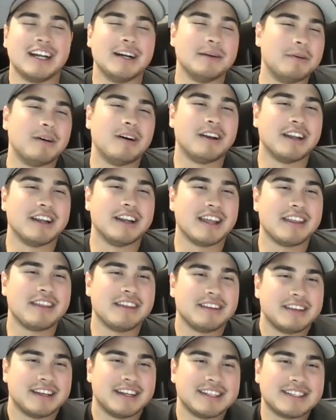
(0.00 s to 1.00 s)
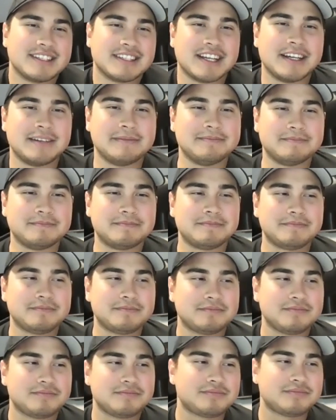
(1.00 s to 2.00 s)
up on, and I think that's
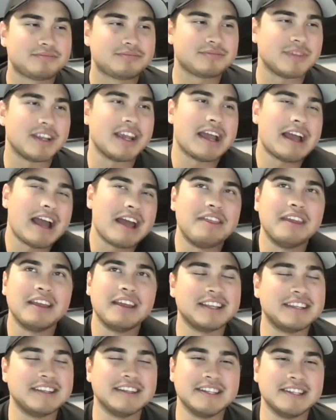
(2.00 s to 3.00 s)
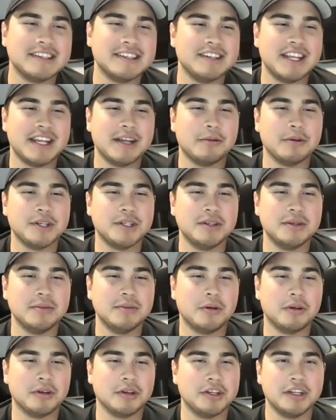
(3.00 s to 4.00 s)
I think at the end of the day, we're doing
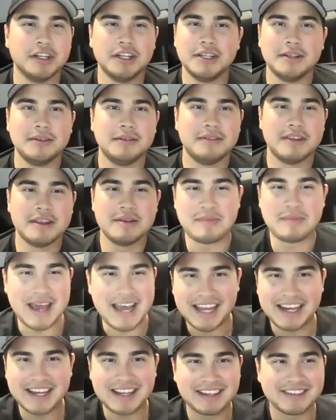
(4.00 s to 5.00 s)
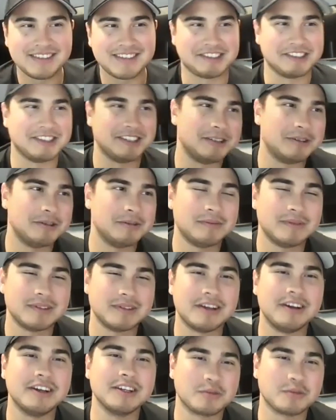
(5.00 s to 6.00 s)
more good than bad. So as
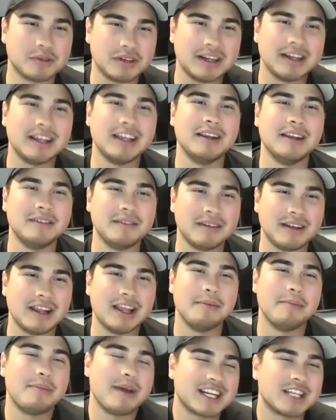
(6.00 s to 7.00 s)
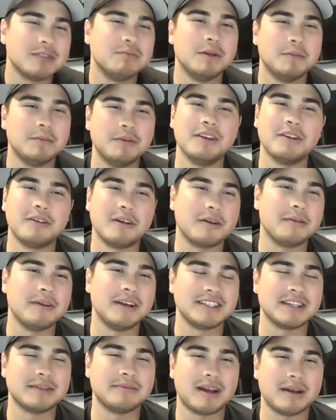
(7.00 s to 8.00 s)
long as we're impacting people in the right
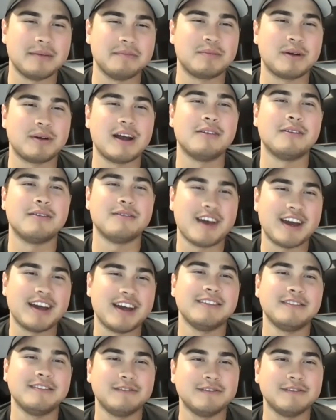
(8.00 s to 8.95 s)
ways, I'm proud of that.